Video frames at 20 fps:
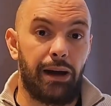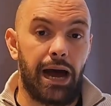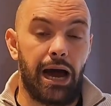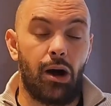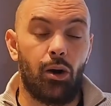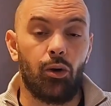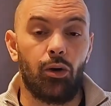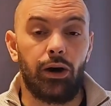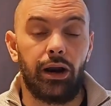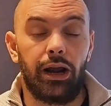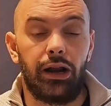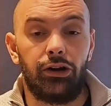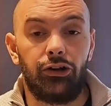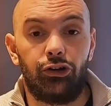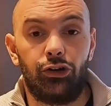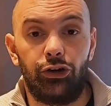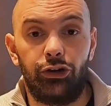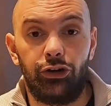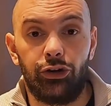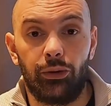power
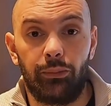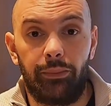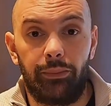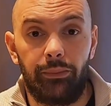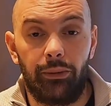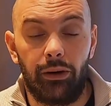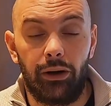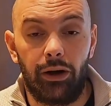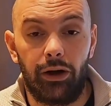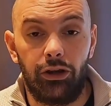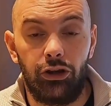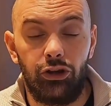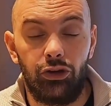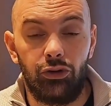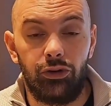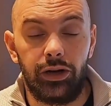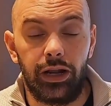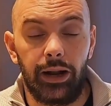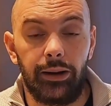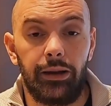into your
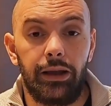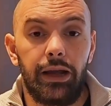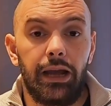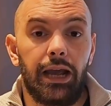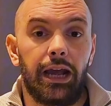unit.